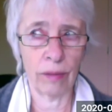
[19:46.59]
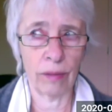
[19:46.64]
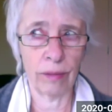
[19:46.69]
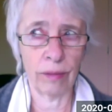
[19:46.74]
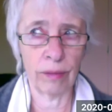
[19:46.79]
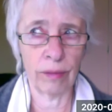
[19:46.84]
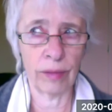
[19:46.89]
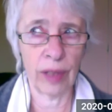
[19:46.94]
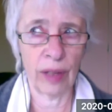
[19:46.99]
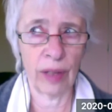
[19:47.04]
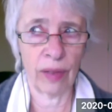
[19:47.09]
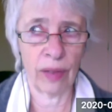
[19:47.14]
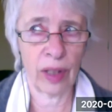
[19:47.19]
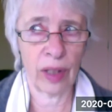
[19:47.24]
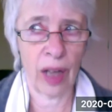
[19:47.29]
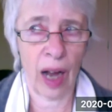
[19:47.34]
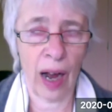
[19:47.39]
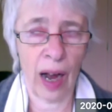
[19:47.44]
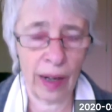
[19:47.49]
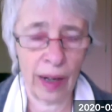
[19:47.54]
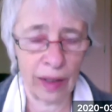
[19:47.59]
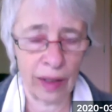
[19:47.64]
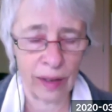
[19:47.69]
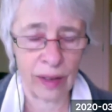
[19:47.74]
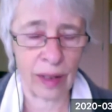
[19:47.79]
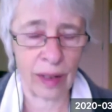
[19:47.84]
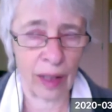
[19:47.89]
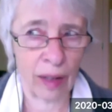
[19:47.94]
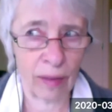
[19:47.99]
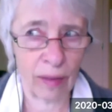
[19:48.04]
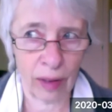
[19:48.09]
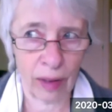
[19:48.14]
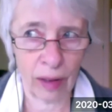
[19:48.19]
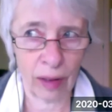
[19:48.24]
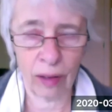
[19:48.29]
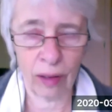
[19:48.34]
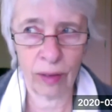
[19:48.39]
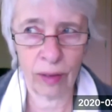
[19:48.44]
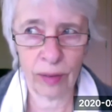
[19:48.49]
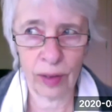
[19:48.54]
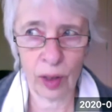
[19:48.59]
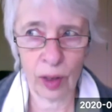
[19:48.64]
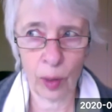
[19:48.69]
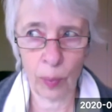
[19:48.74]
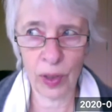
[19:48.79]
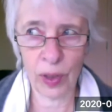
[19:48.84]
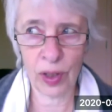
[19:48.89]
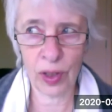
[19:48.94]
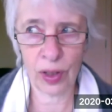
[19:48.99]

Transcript: the highest level of the Commission